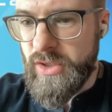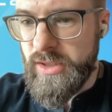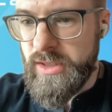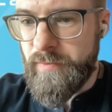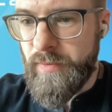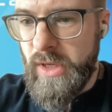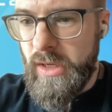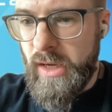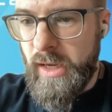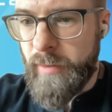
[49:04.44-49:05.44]
functions.
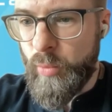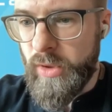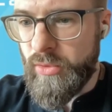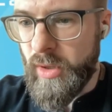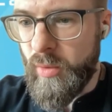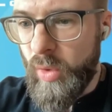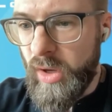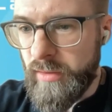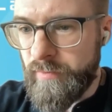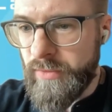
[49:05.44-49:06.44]
I'm wondering,
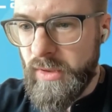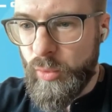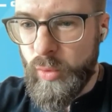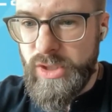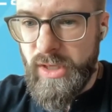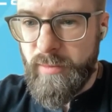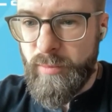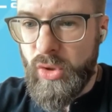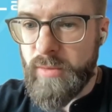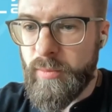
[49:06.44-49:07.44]
one, which are the
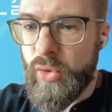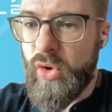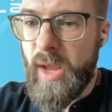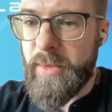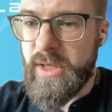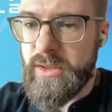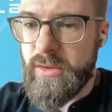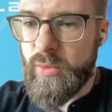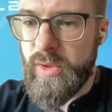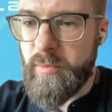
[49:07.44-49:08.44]
important
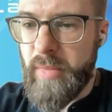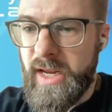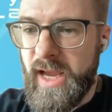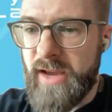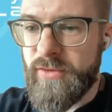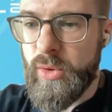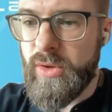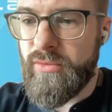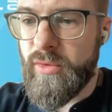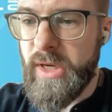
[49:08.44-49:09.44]
parameters we better have
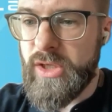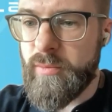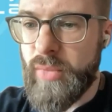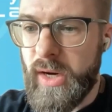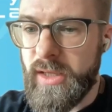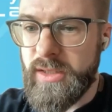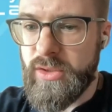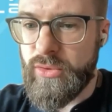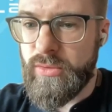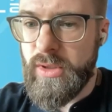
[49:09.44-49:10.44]
good information
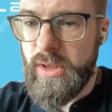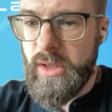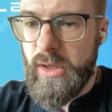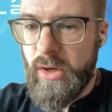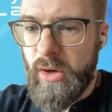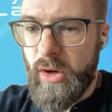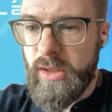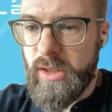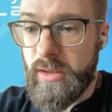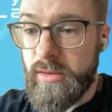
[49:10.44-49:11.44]
priors to?
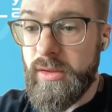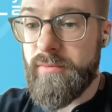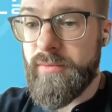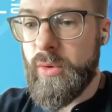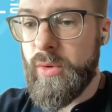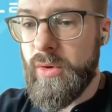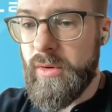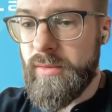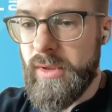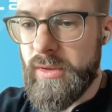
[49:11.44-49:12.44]
Uh,
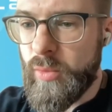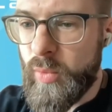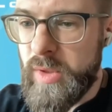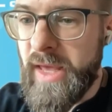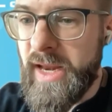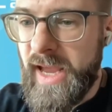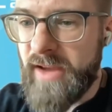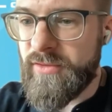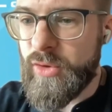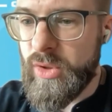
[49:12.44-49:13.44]
we better
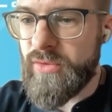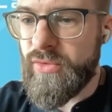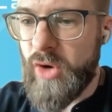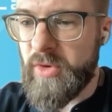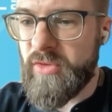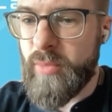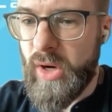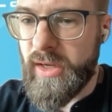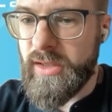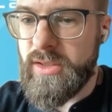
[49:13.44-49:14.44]
have good informative
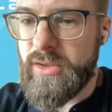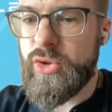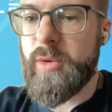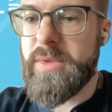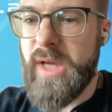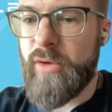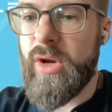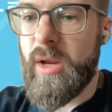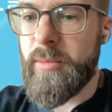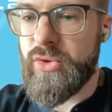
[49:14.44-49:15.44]
priors to obtain
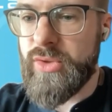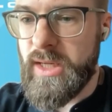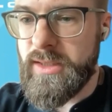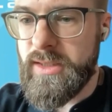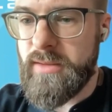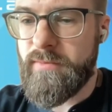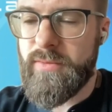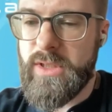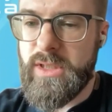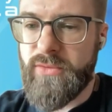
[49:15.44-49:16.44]
reliable results.
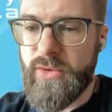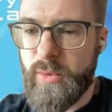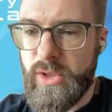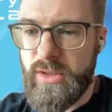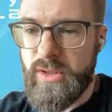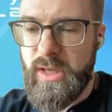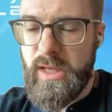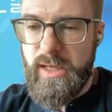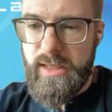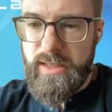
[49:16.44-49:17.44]
That's the first question.
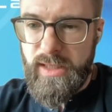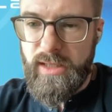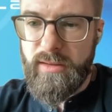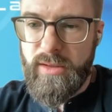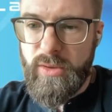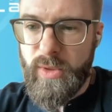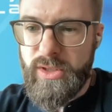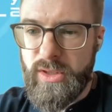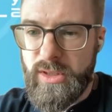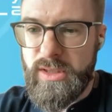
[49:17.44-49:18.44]
Second
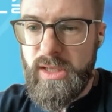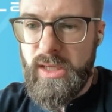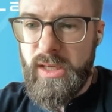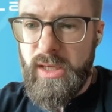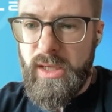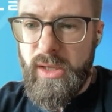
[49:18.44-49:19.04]
question is,